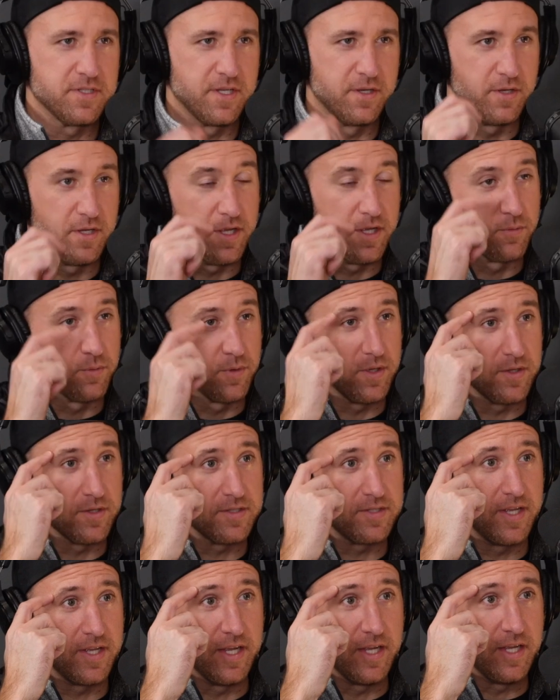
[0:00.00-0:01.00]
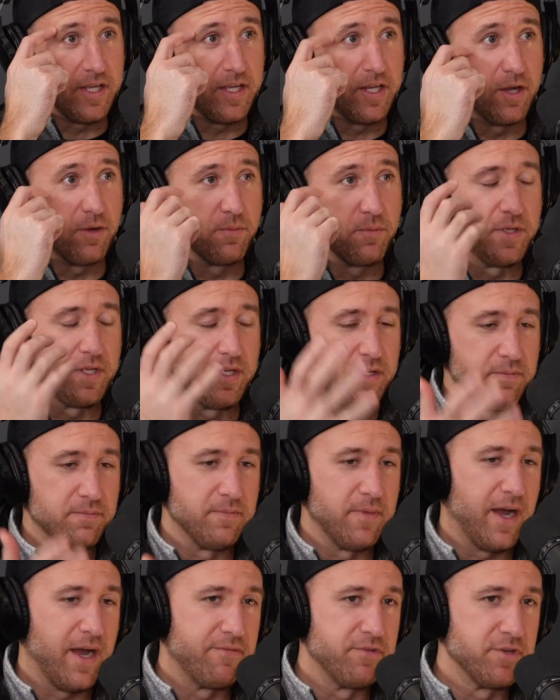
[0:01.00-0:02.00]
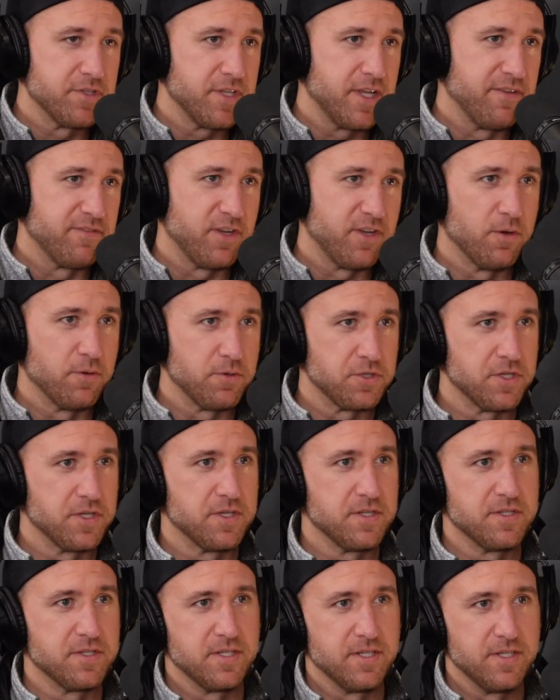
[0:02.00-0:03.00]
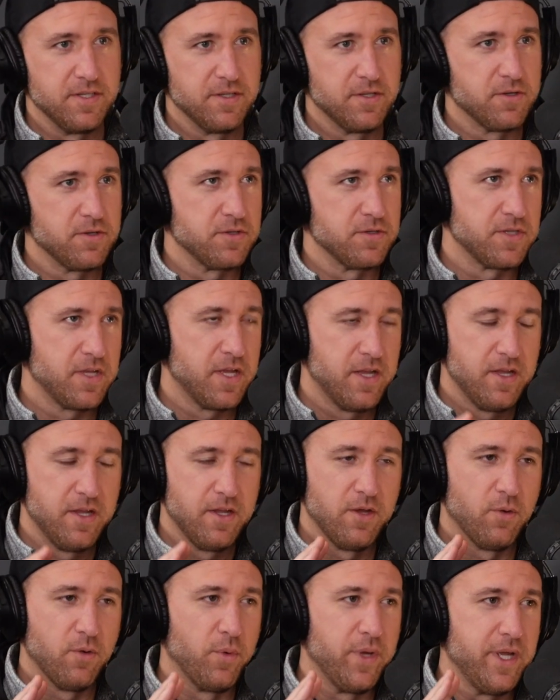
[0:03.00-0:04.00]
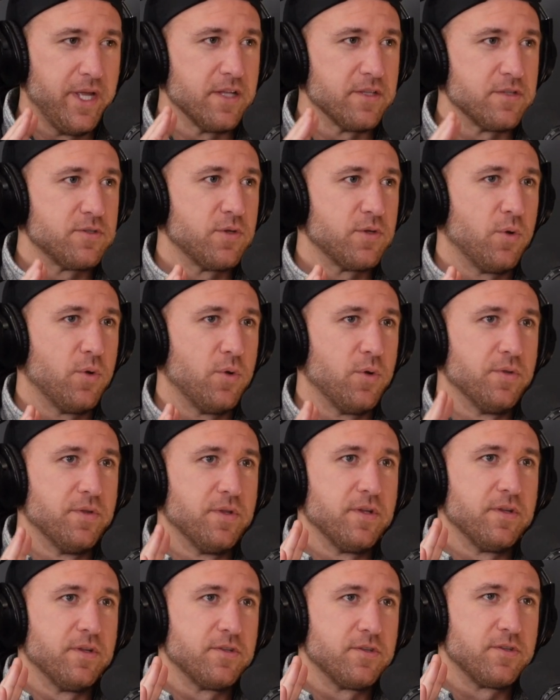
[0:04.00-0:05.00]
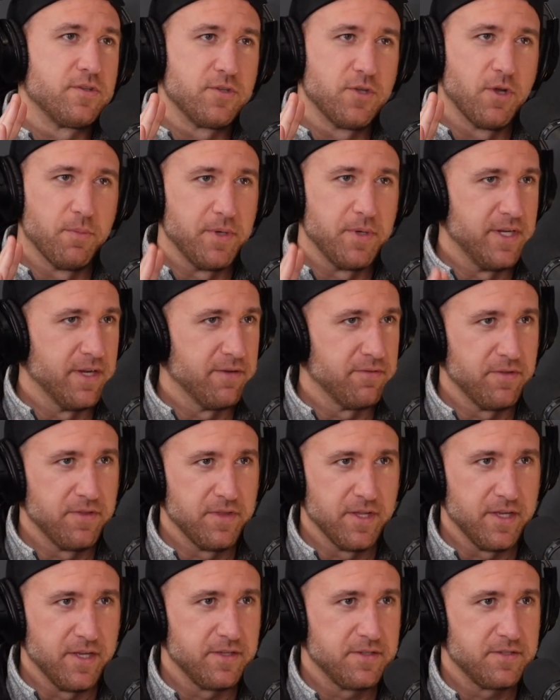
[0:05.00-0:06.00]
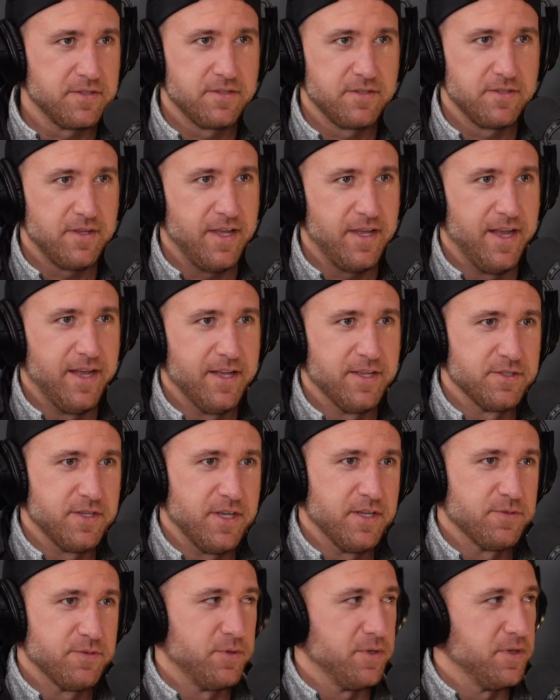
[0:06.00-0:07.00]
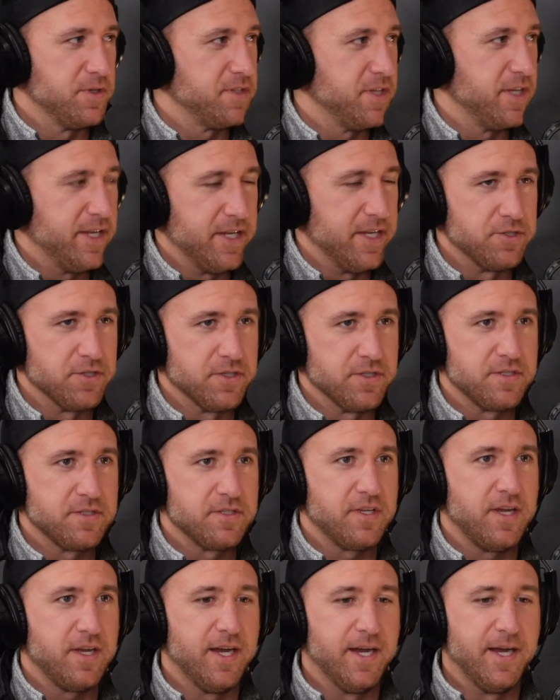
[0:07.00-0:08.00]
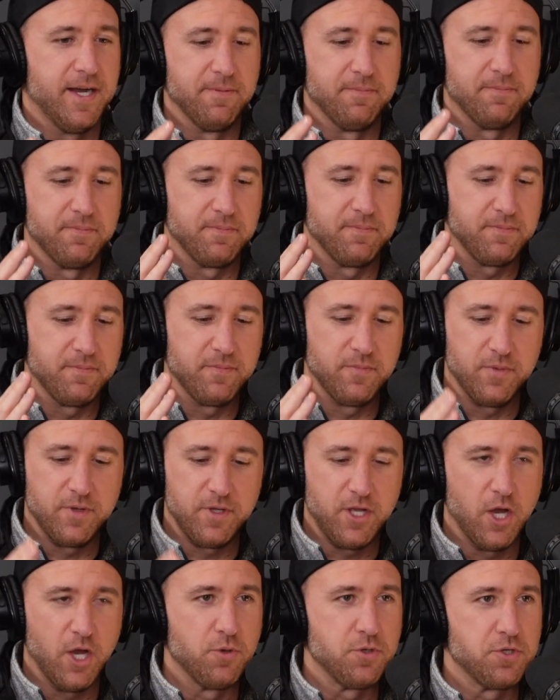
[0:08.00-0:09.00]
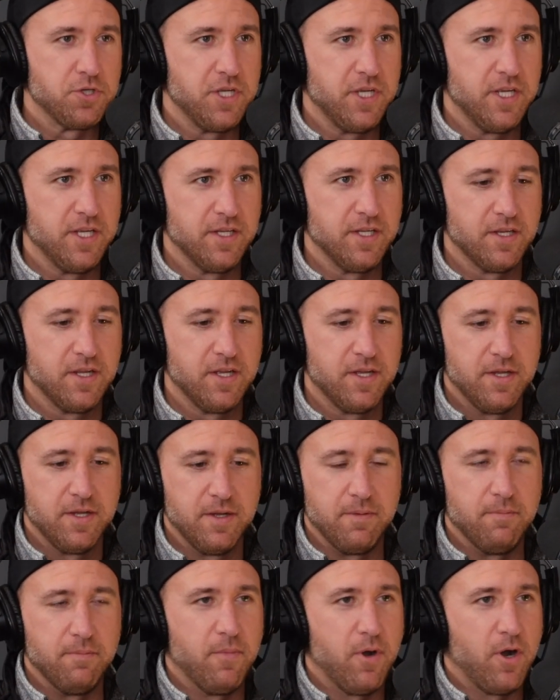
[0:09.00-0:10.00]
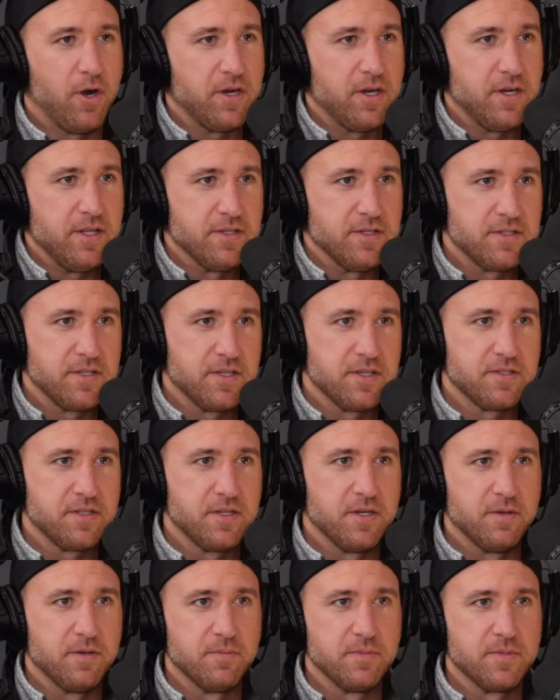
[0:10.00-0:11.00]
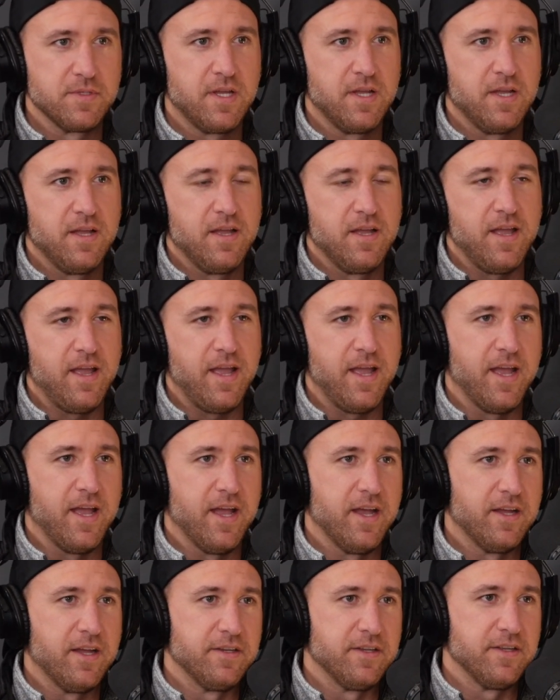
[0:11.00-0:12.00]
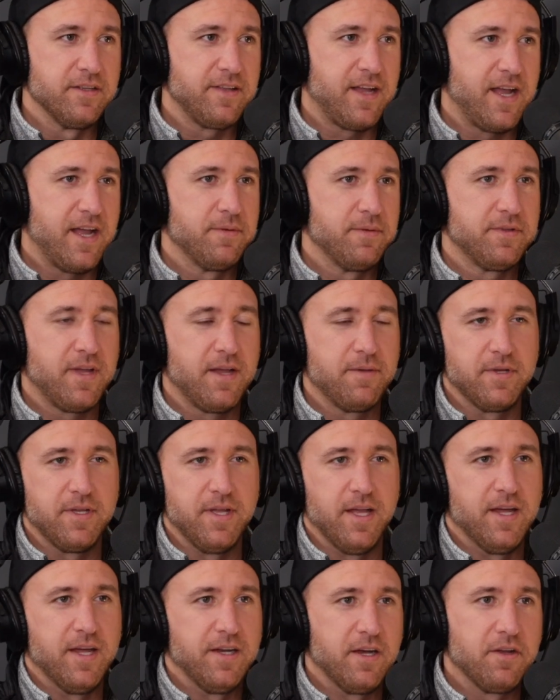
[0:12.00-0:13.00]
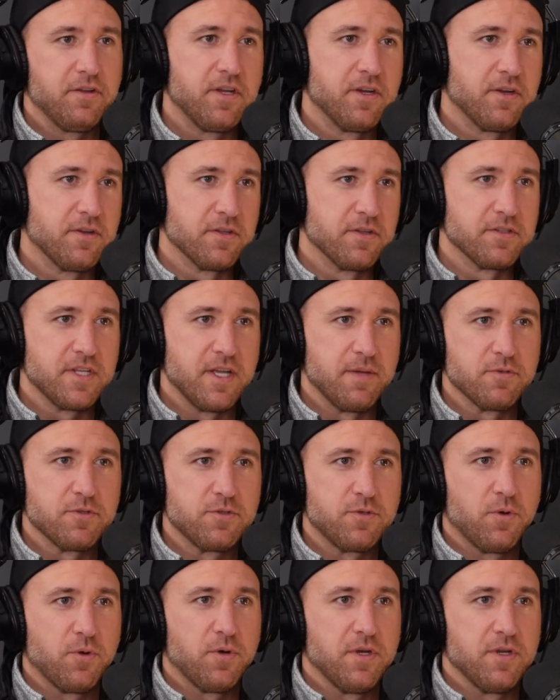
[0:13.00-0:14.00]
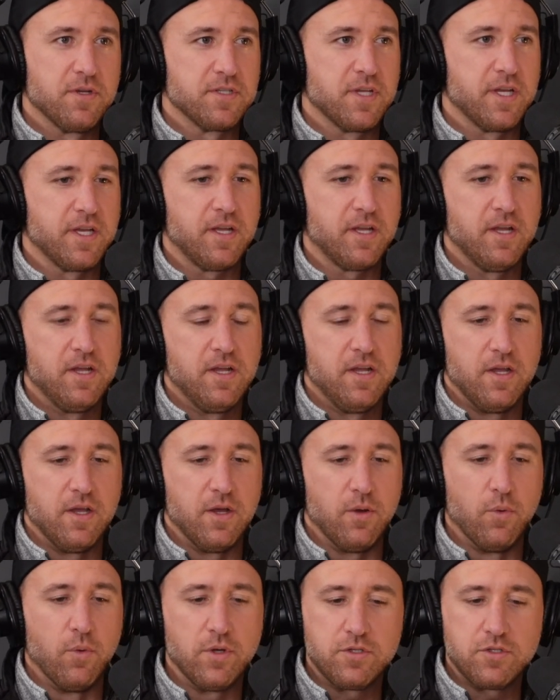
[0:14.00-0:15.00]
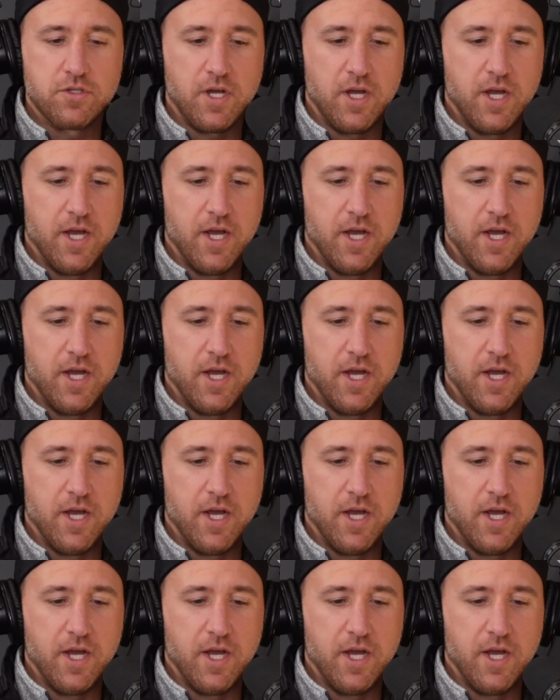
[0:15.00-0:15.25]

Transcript: in real estate, we obviously have coaches and we get sold so many different things as real estate agents, coaching, marketing systems, and time again, I'll hear the same story as like, which